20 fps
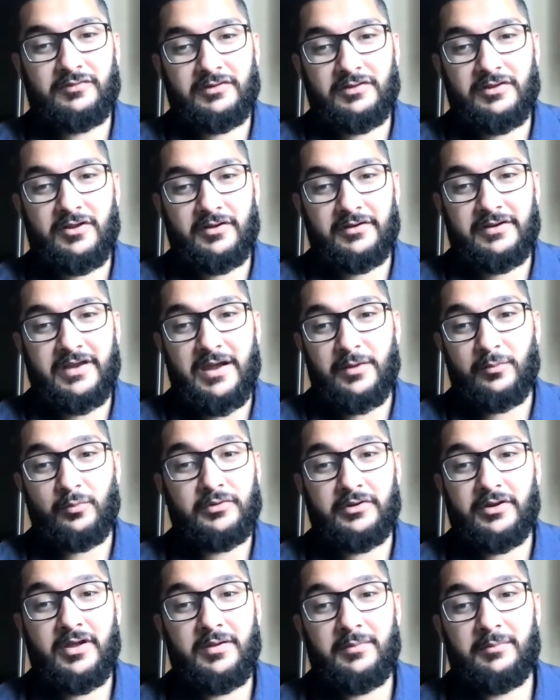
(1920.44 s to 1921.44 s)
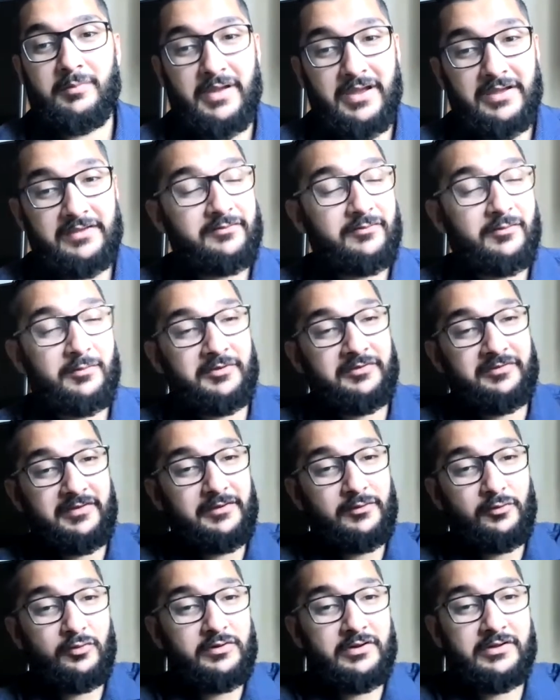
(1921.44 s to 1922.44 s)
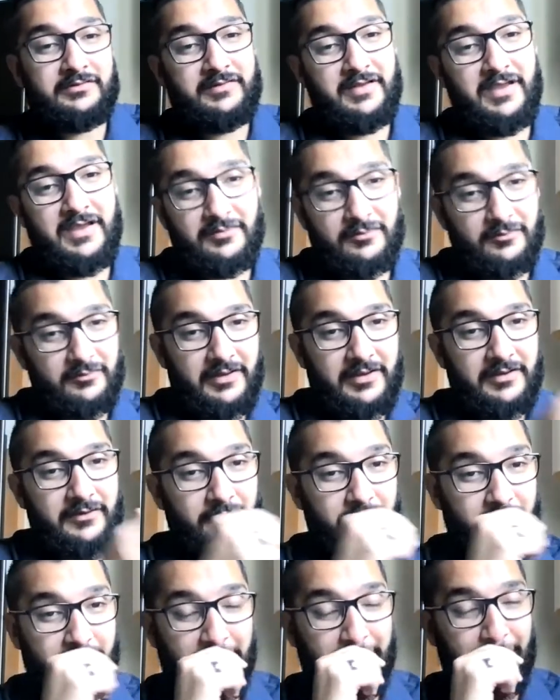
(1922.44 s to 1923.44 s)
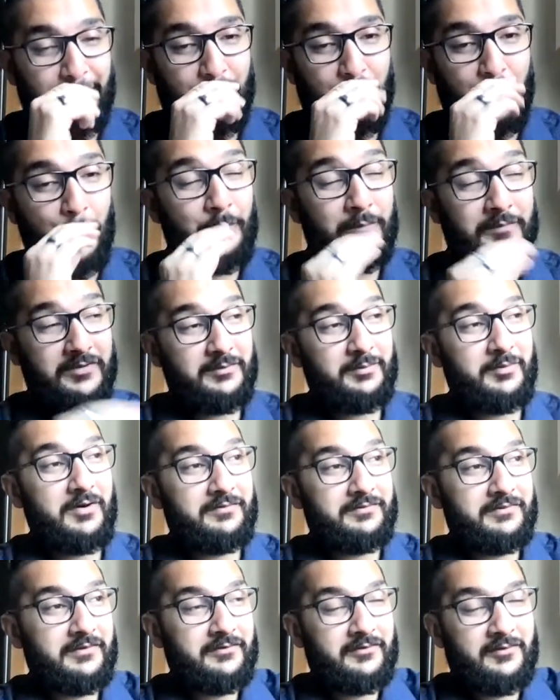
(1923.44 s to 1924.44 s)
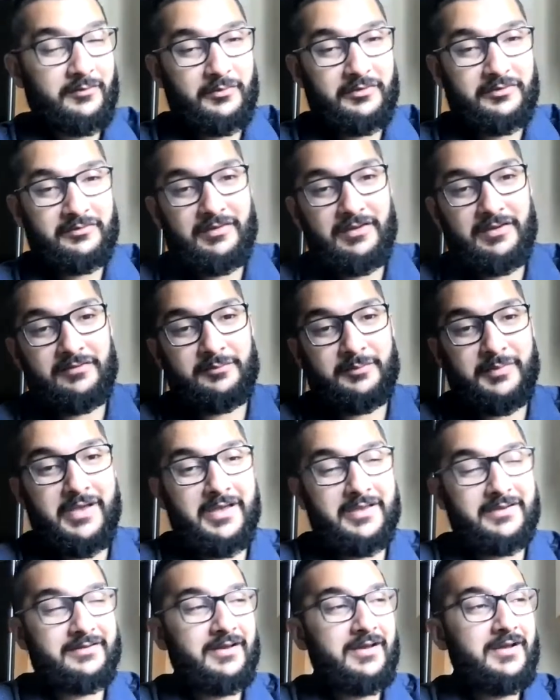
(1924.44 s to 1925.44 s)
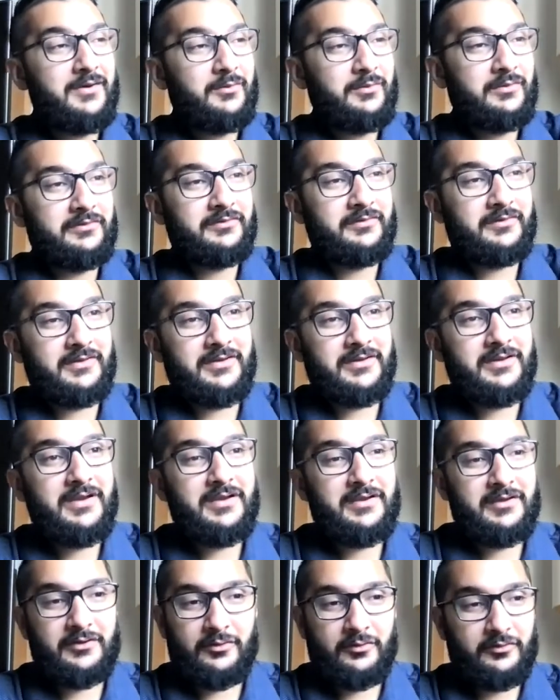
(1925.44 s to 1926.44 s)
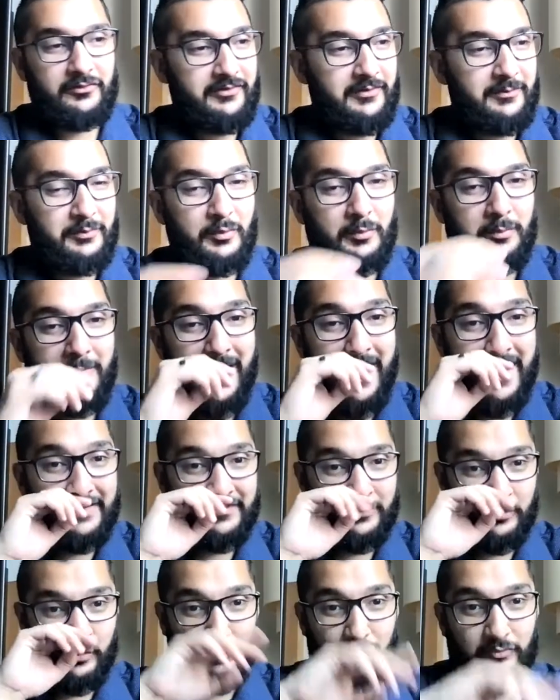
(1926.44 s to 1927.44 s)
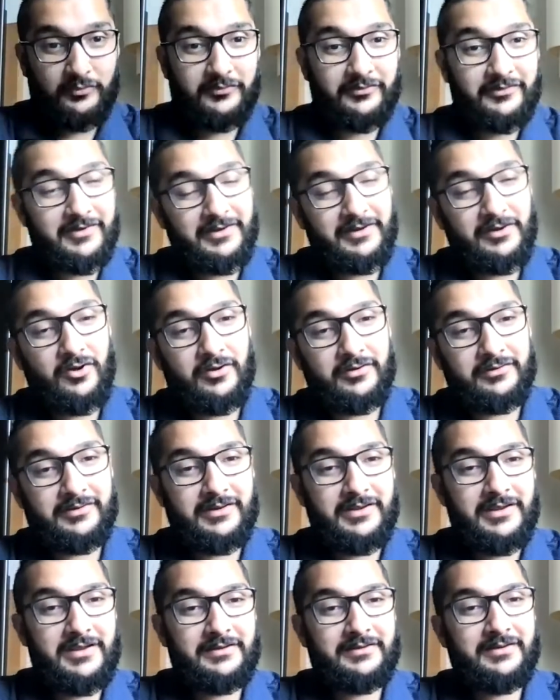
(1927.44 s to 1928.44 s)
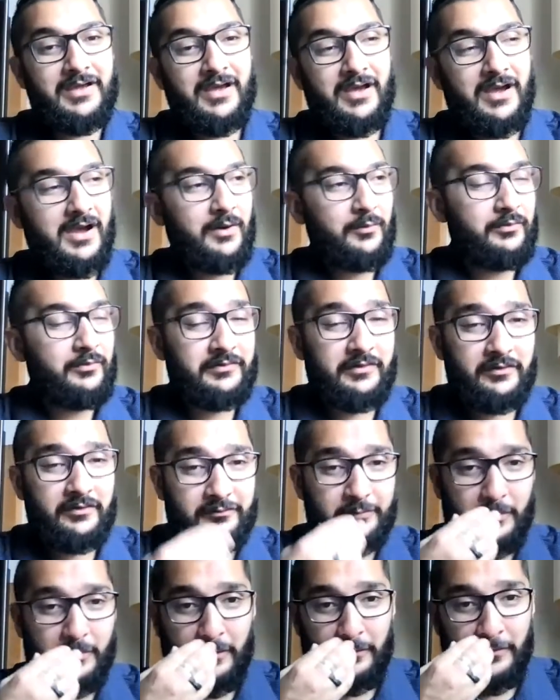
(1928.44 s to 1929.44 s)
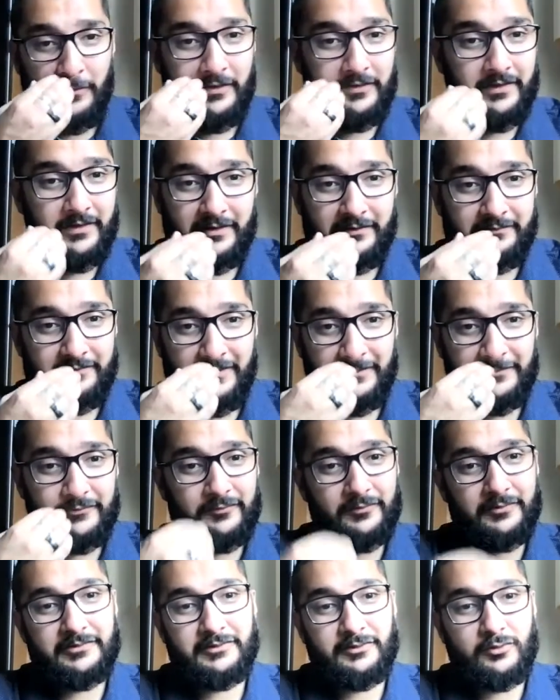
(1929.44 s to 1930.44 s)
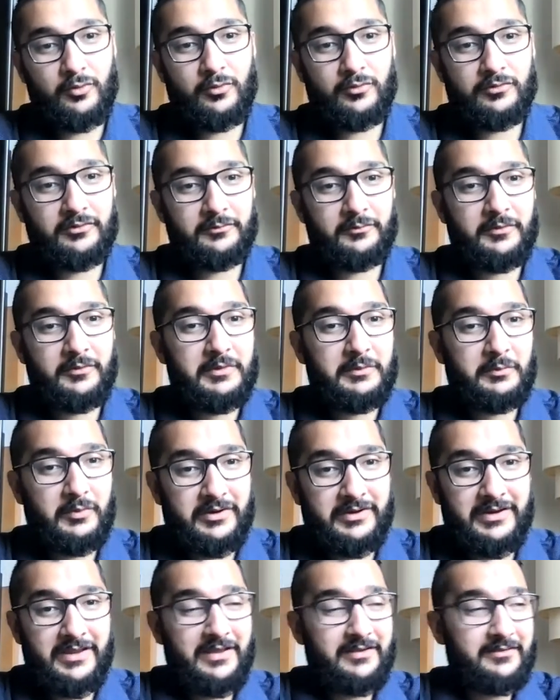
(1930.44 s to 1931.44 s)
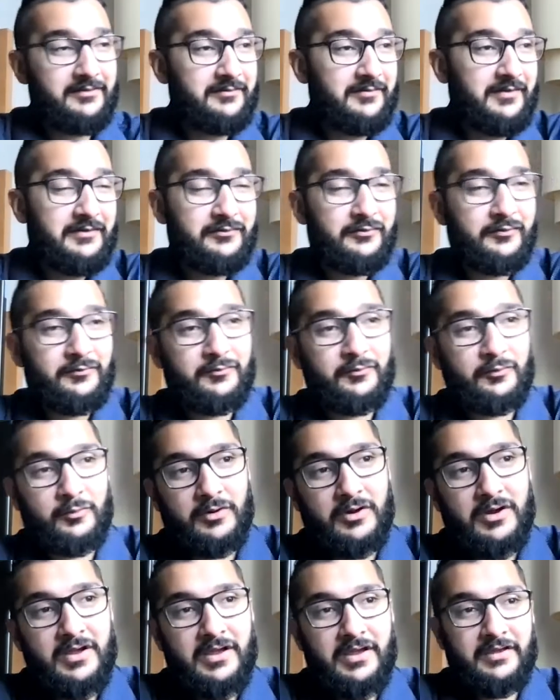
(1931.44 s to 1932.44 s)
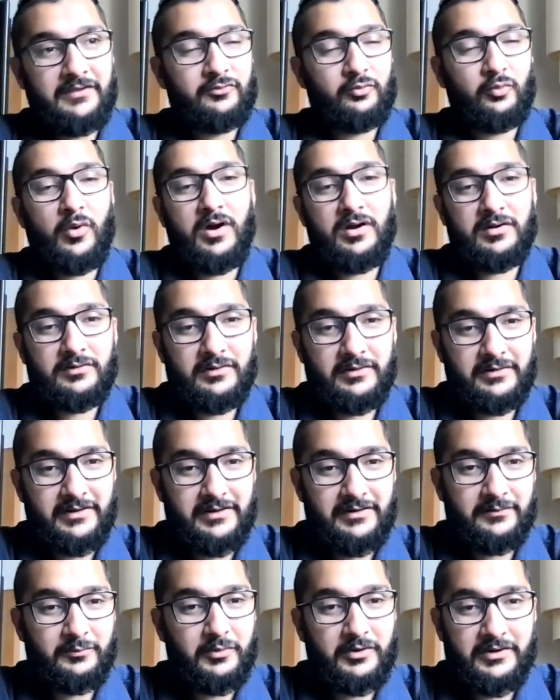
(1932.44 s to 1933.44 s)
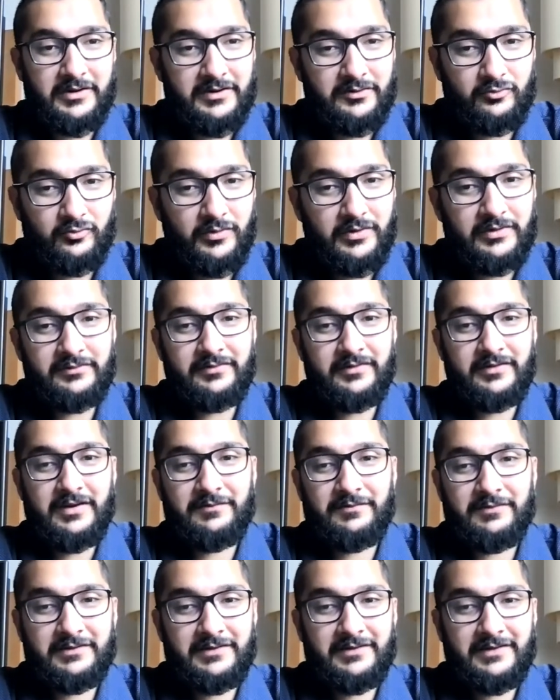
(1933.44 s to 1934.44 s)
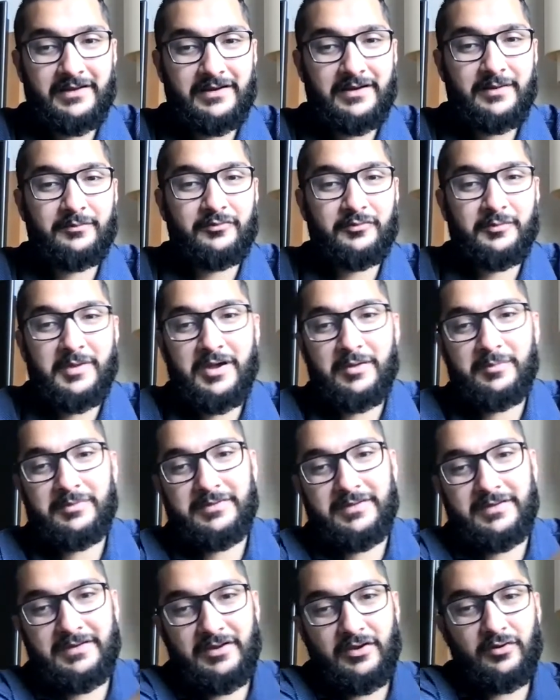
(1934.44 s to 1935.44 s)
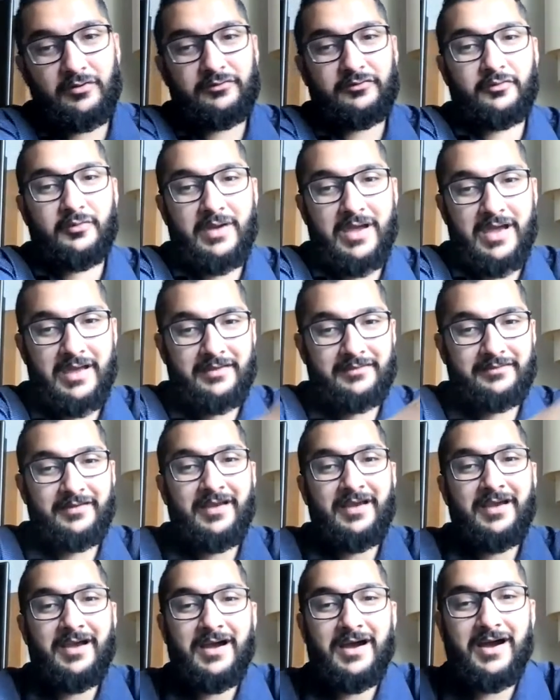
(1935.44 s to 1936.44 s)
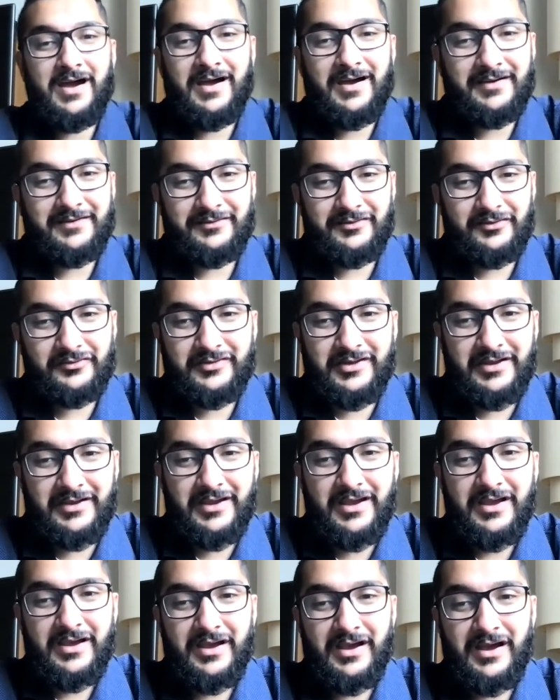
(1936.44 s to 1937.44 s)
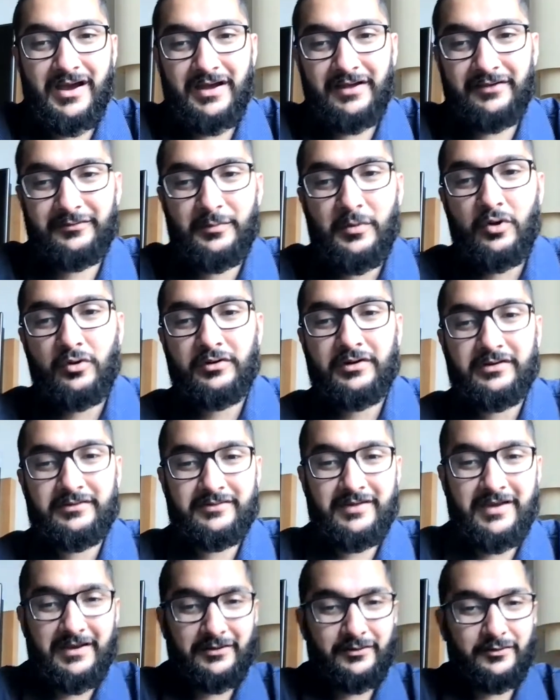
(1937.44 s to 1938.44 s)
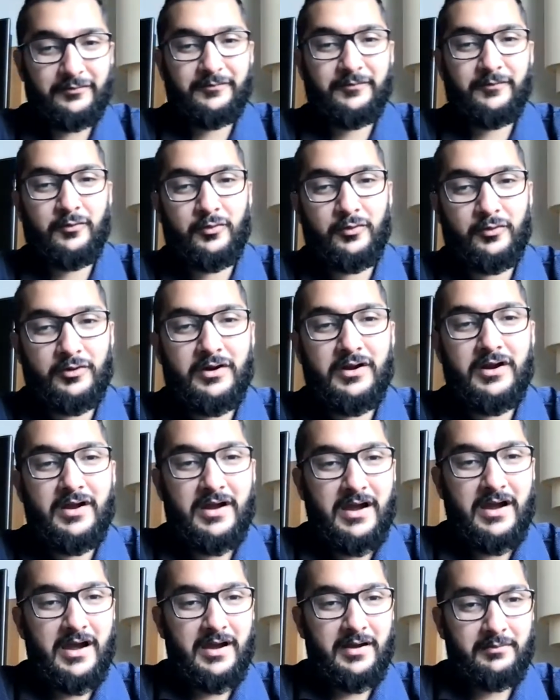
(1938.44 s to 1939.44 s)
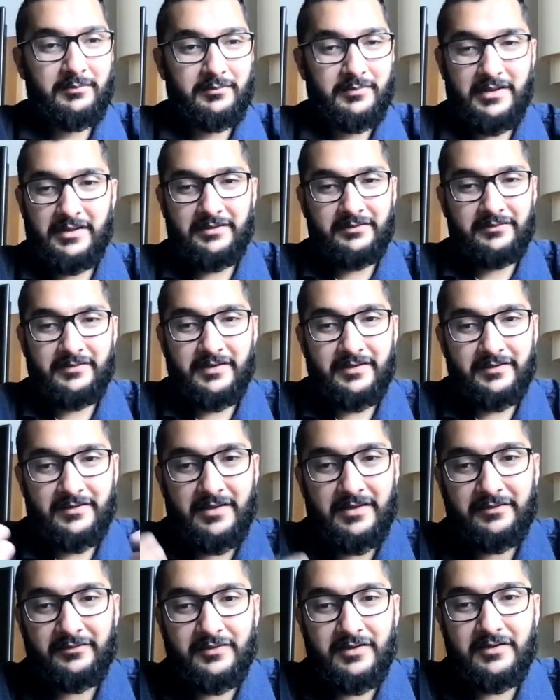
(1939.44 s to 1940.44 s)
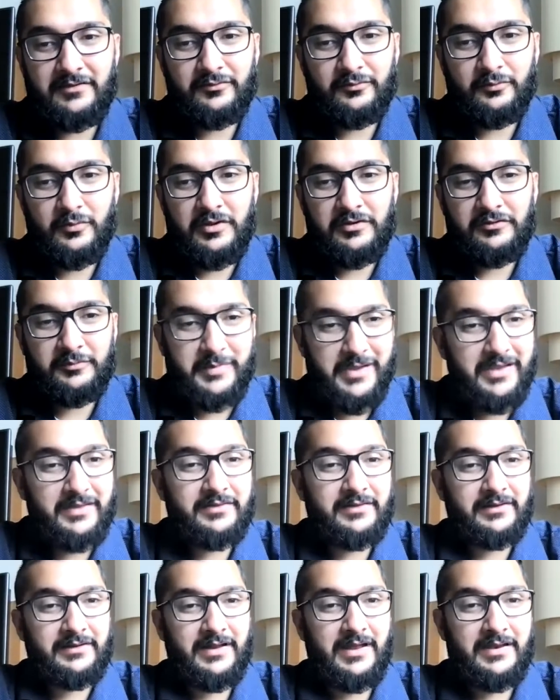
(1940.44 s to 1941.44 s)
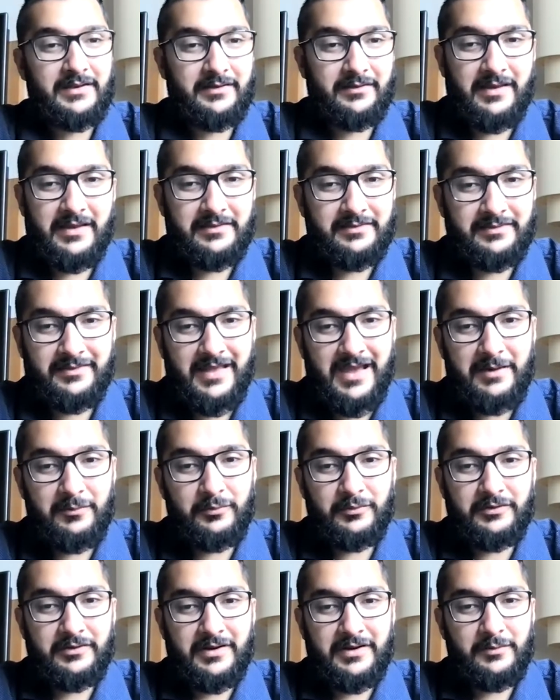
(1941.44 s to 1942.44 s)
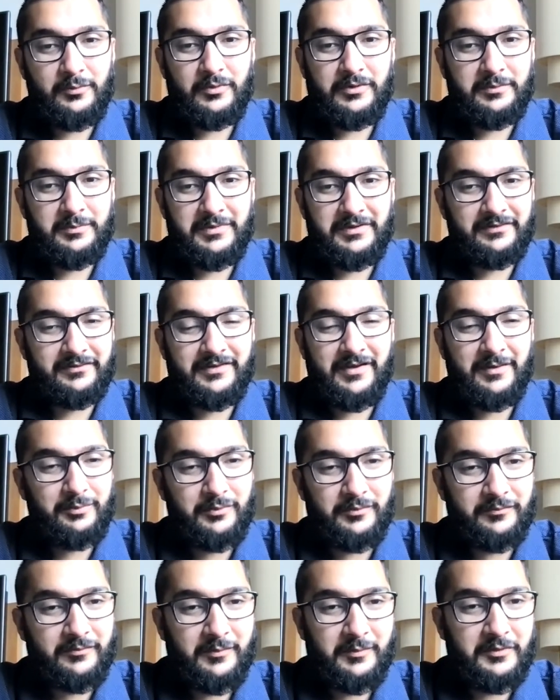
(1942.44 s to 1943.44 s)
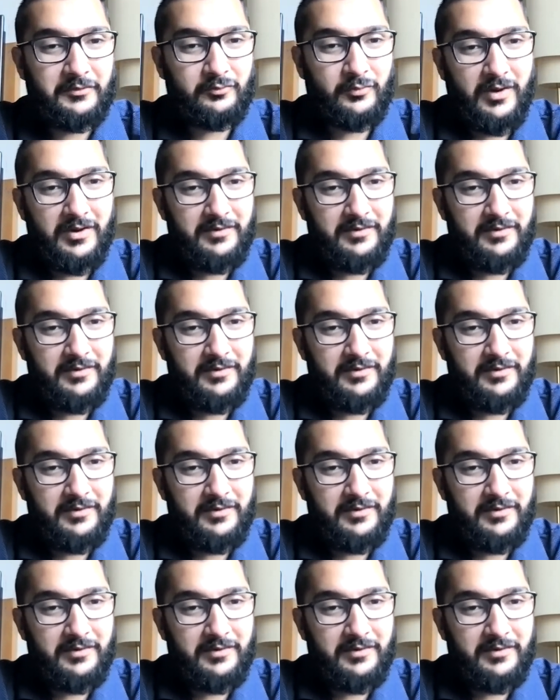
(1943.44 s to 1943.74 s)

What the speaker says: of Allah and I would bathe from a single container that you see in the home of the Prophet. We see his bed, we see, you know, a simple mat which we're sitting on to eat. We see a small, like a vessel in the corner. One, he has a vessel for his water and what he drinks and everything that comes about. But then he also has just a small container for his bathing. And then he wouldn't be separate from his